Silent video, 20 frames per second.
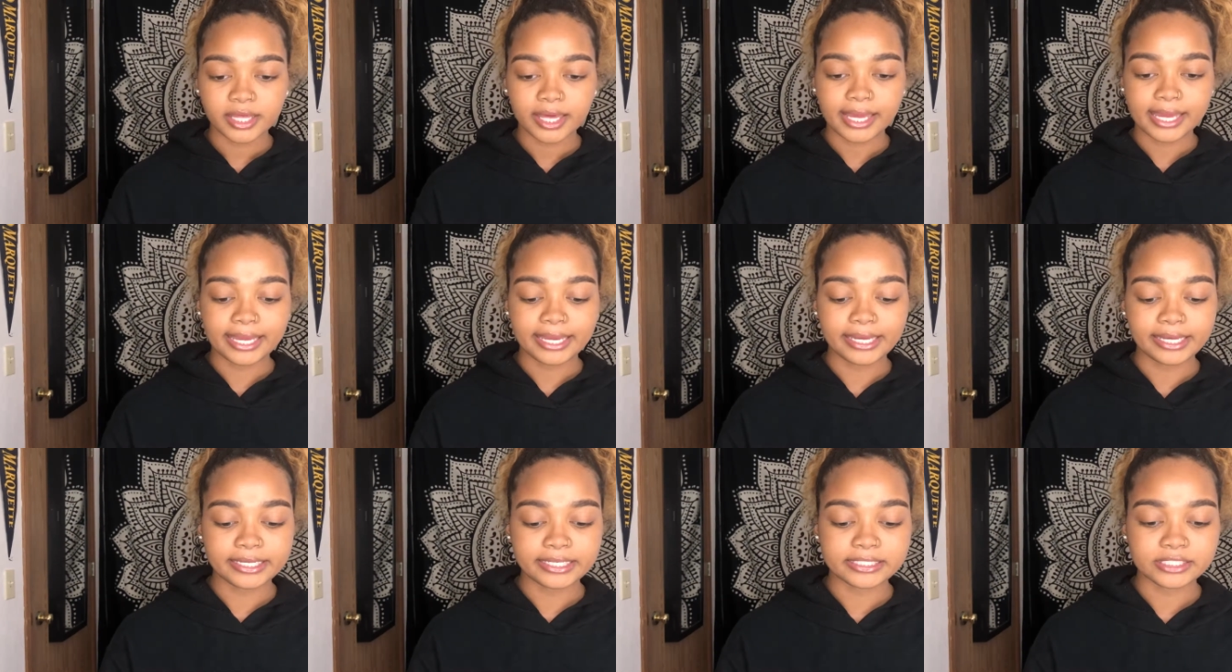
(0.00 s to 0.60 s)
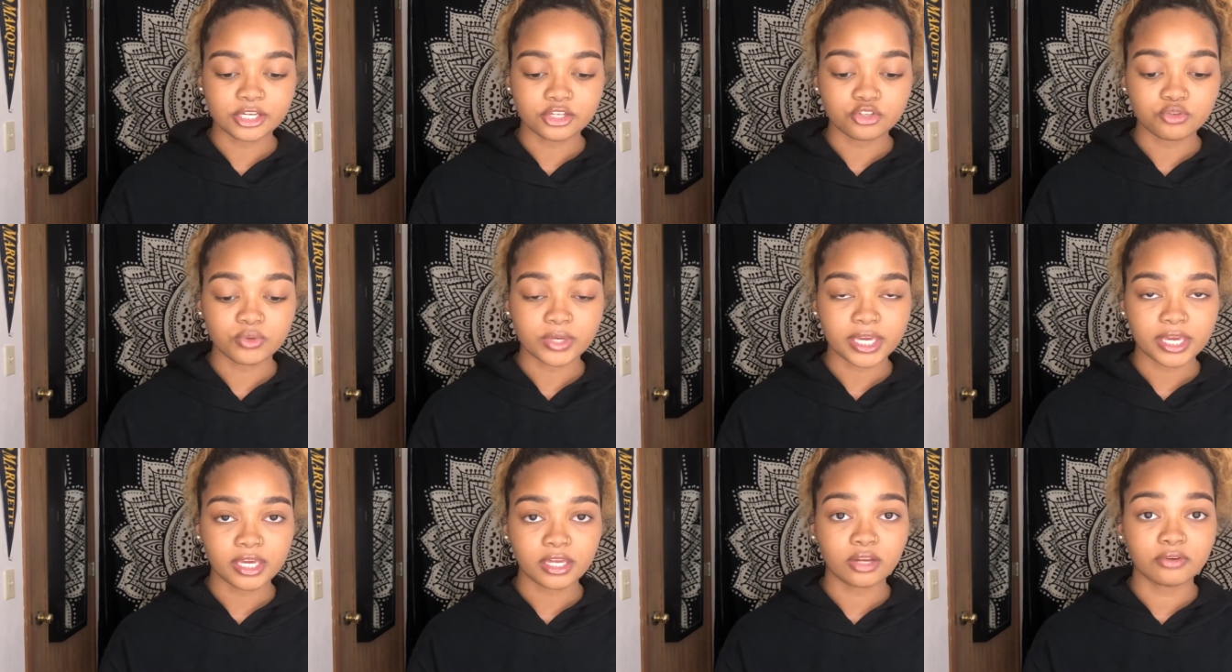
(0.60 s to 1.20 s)
and you
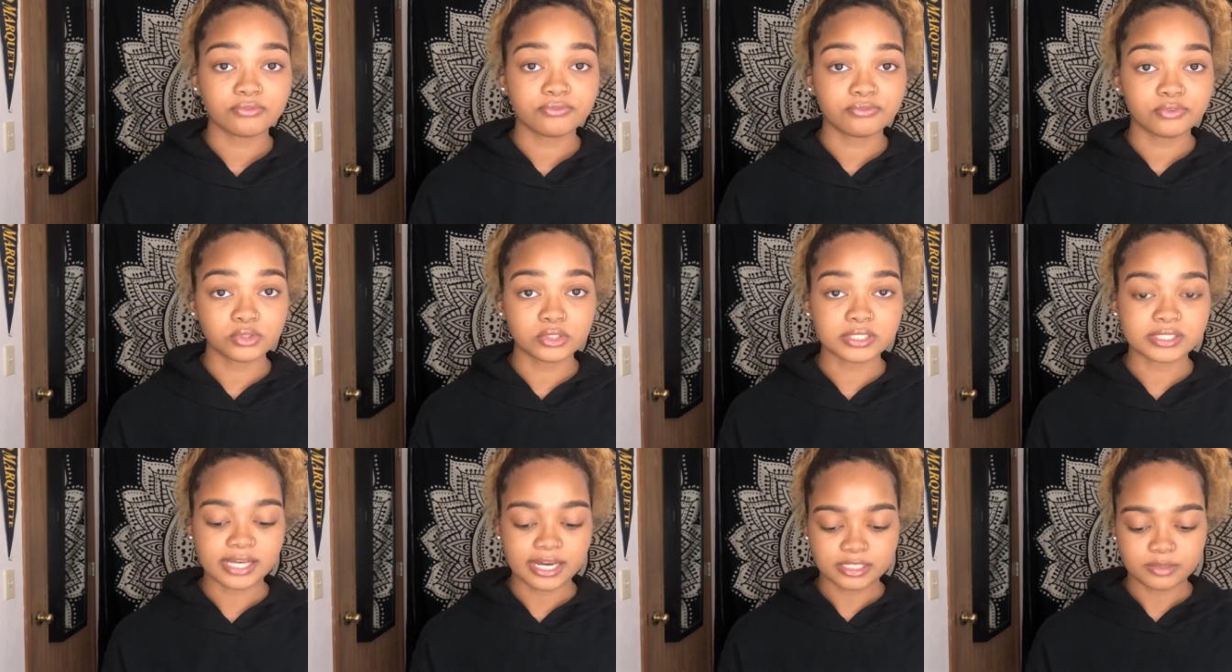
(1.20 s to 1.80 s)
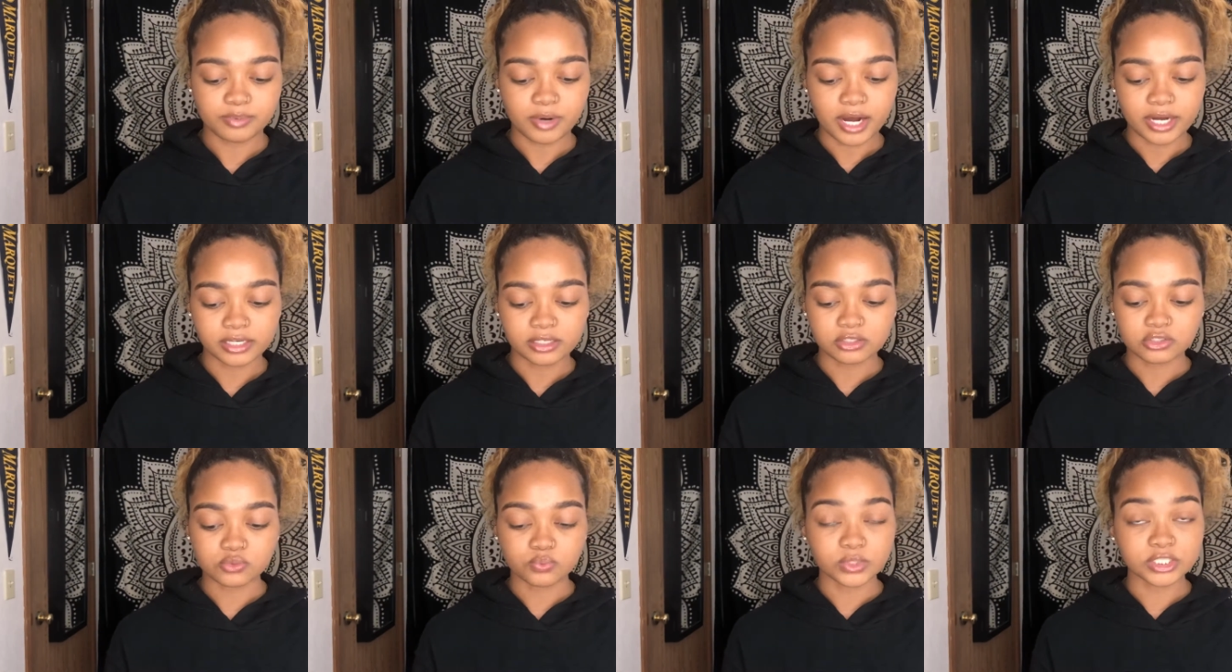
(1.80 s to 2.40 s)
get full-size
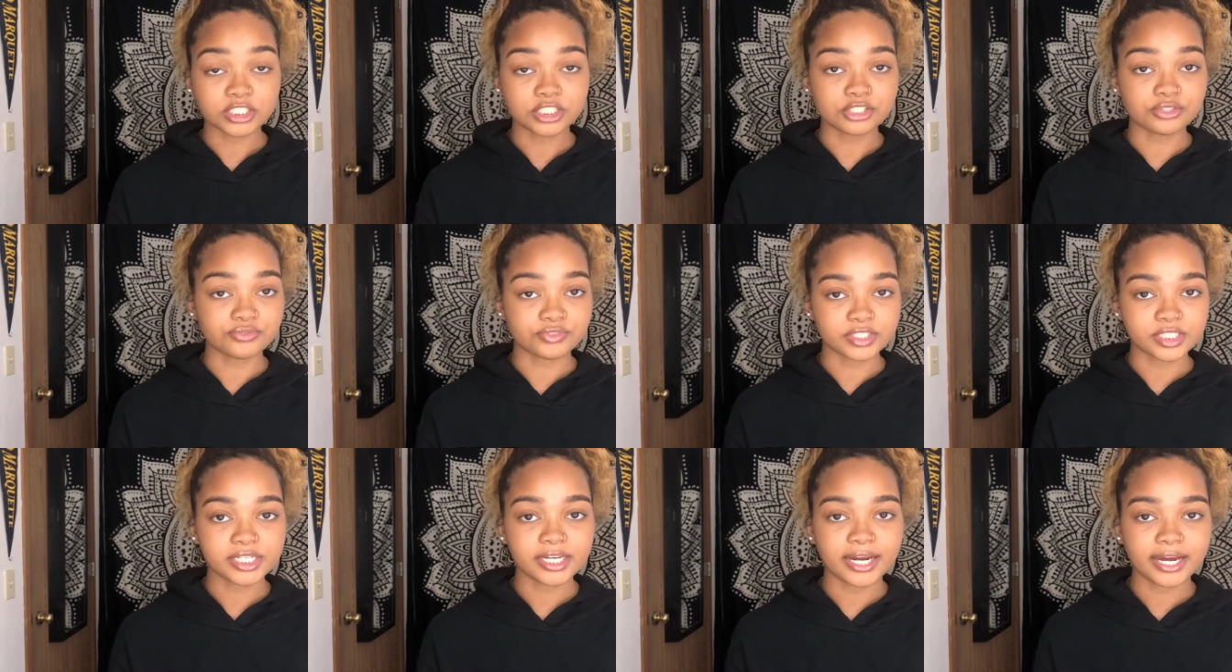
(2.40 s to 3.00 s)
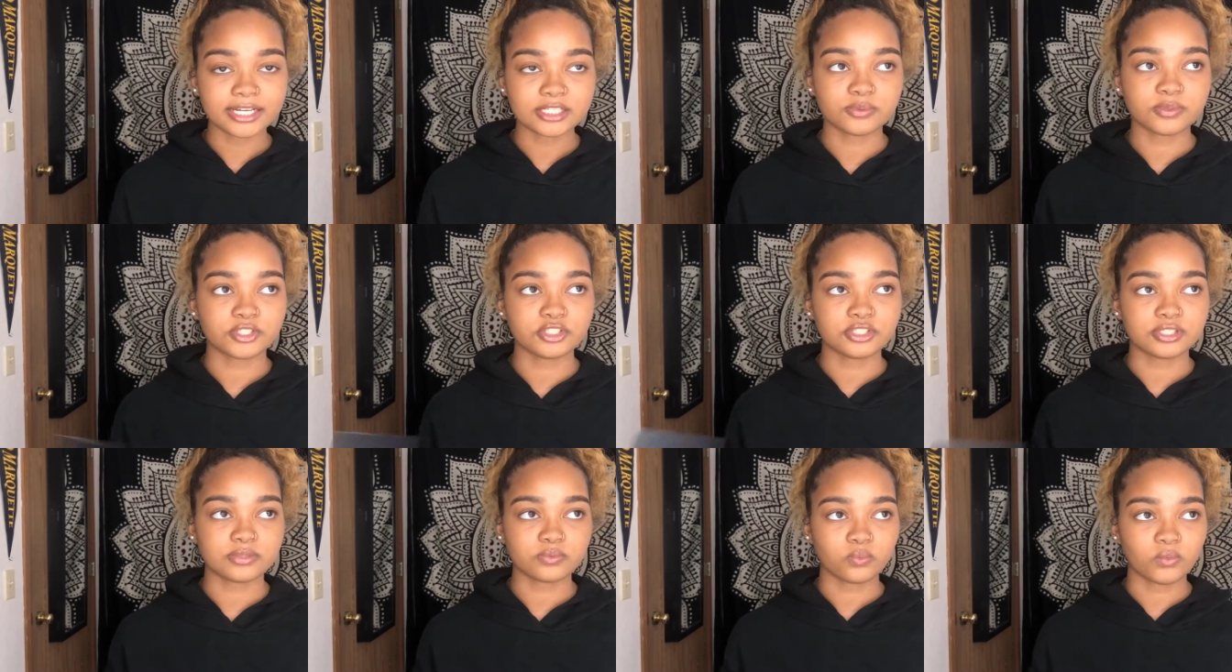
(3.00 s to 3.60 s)
products, which is really nice, which
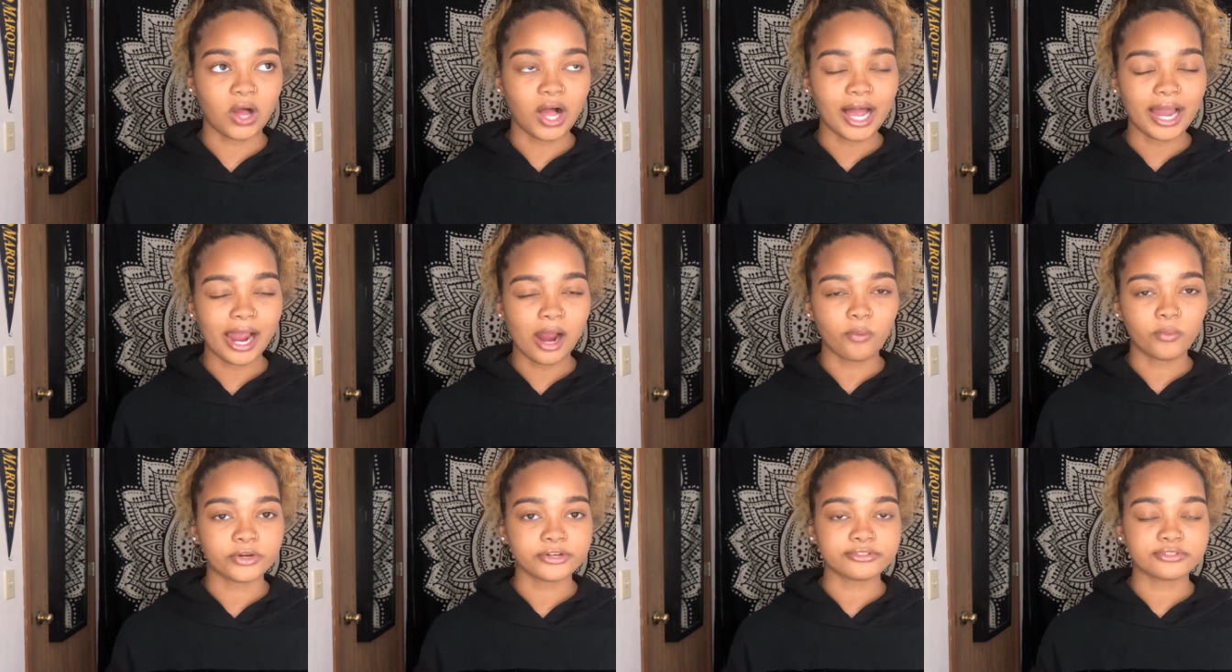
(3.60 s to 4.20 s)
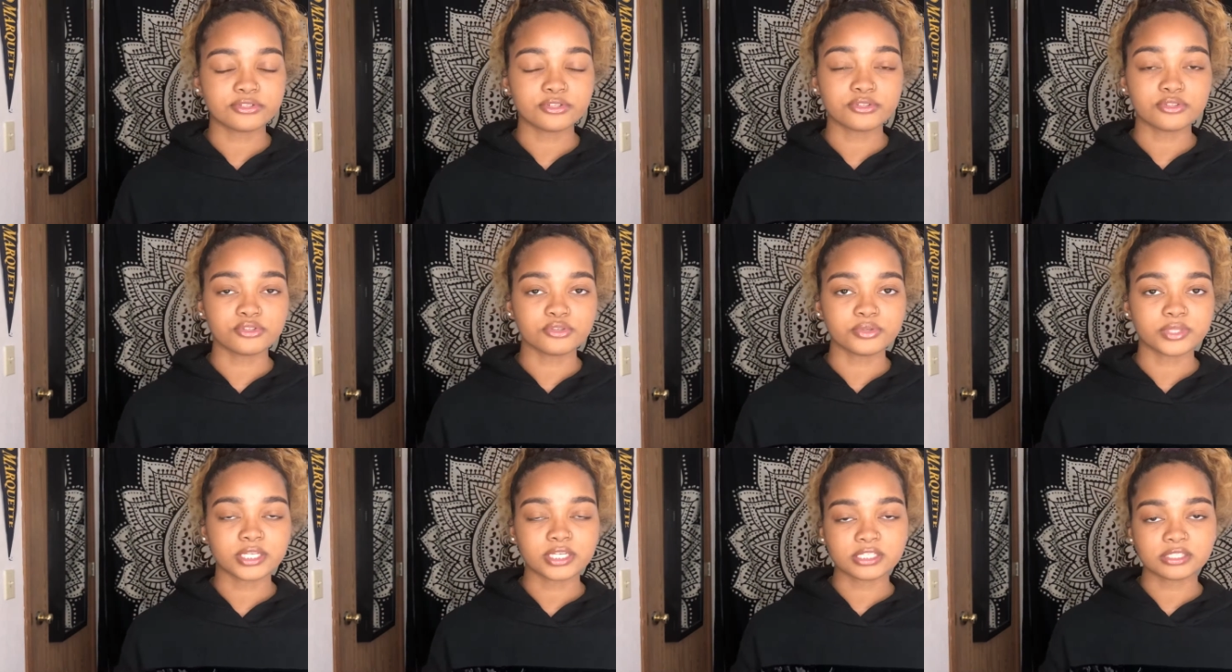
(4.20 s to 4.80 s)
is why I wanted to
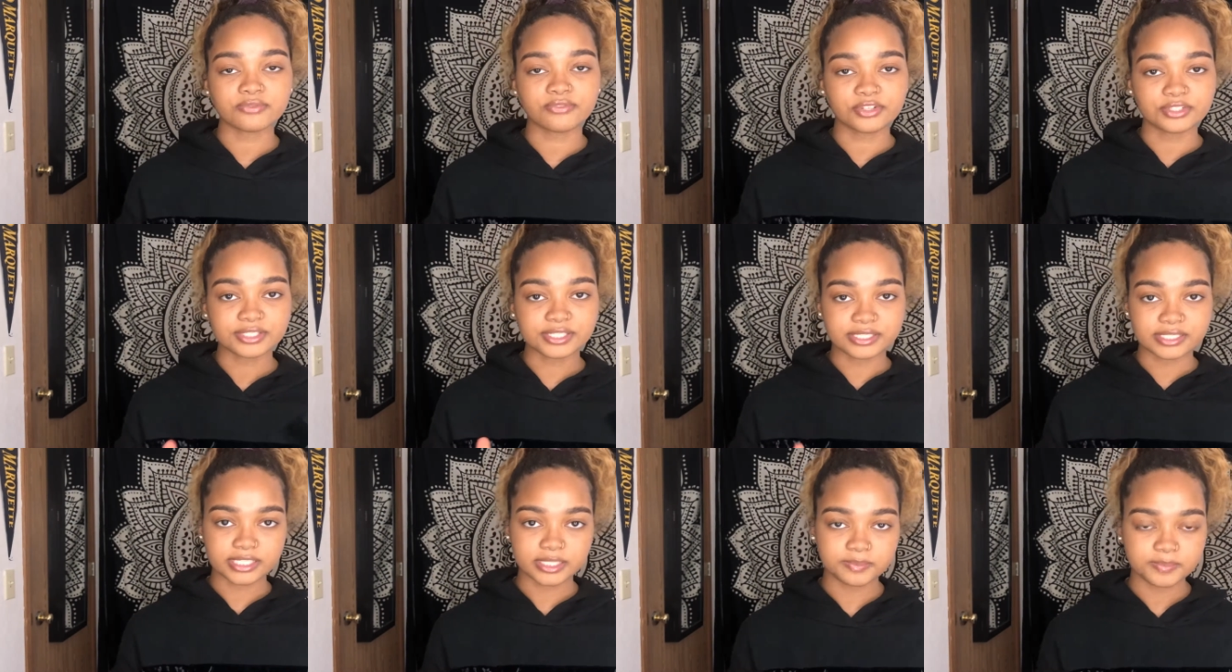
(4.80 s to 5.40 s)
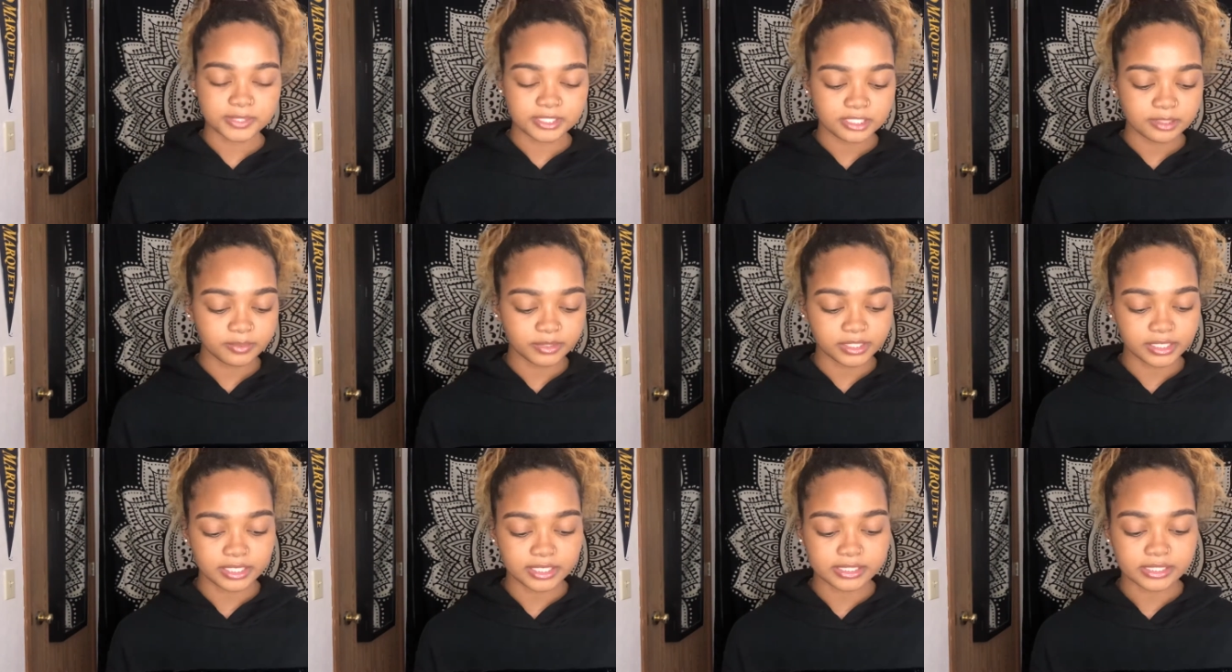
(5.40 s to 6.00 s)
do this versus Ipsy,
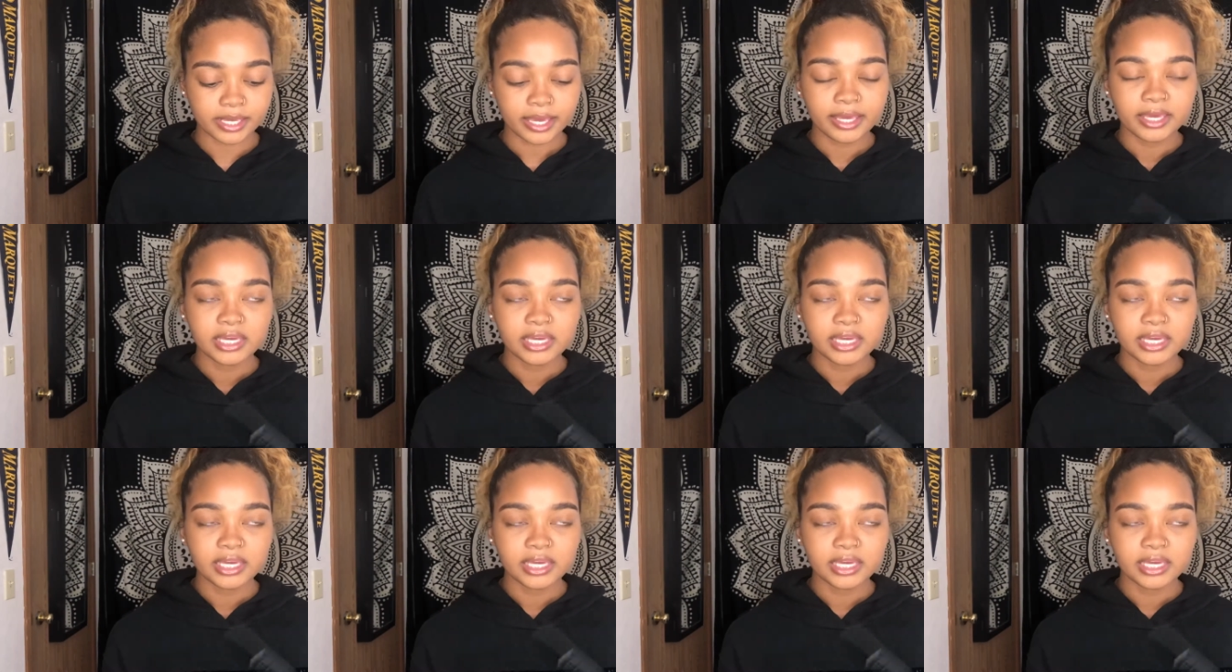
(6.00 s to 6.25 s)
because